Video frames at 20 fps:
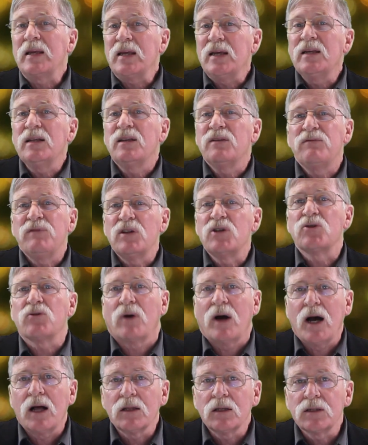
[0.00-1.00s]

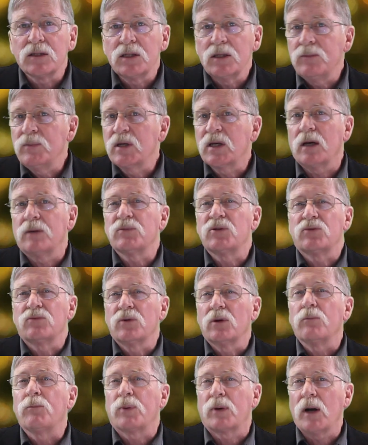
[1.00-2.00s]
individuality becomes a
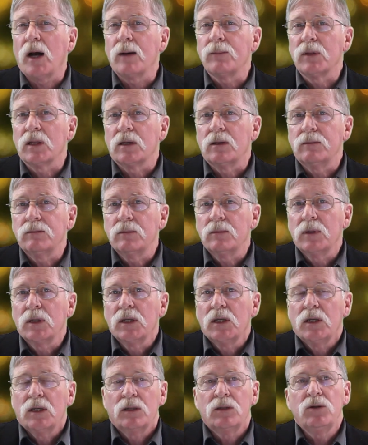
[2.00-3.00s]
real problem.
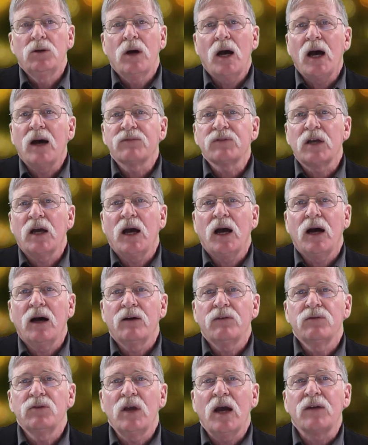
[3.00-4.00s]
And you have
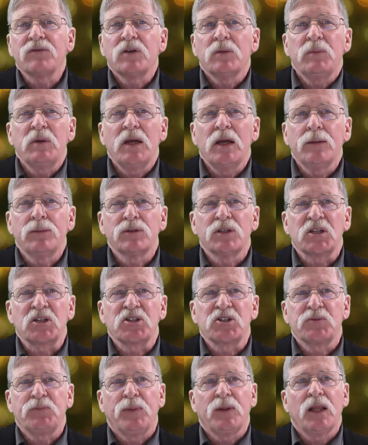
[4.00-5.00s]
to be able to
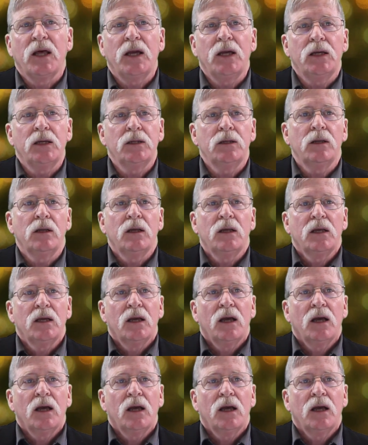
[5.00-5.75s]
explain